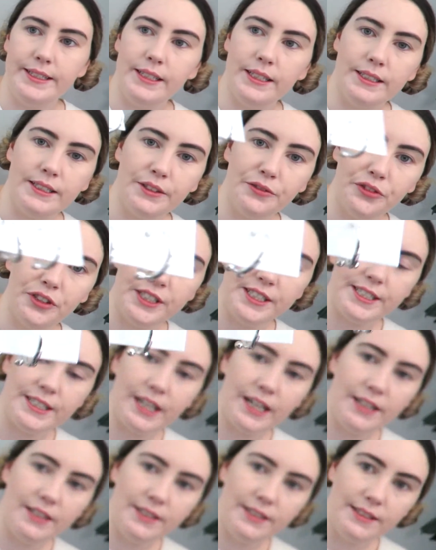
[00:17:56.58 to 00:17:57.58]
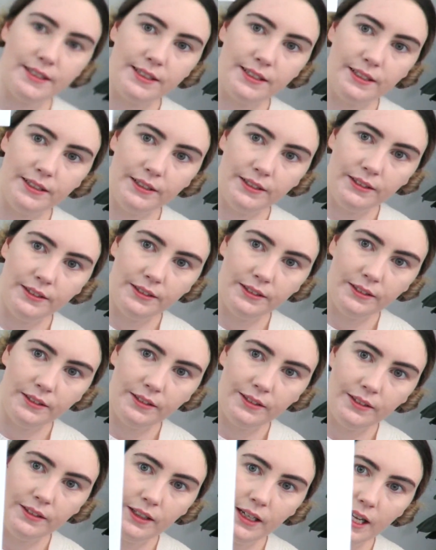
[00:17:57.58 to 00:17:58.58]
are different studs
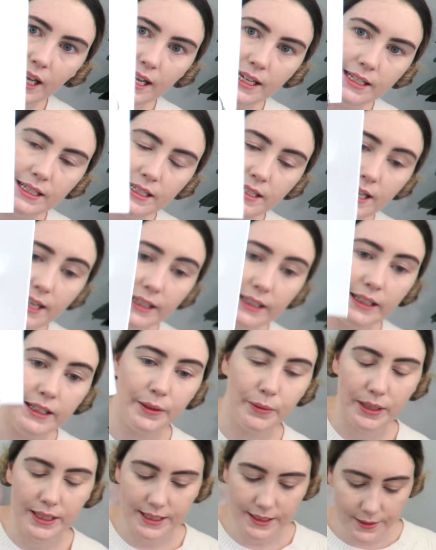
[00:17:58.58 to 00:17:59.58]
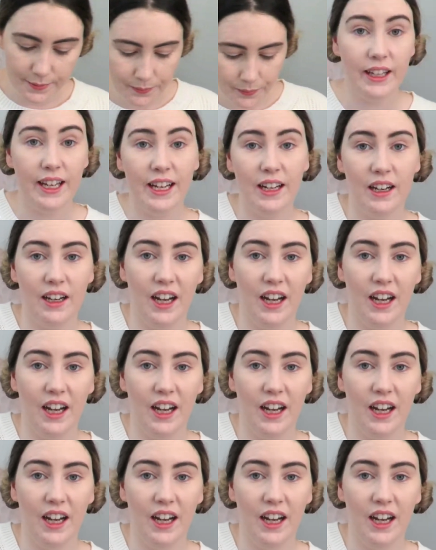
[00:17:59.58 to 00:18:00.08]
and dangly ones. Yeah,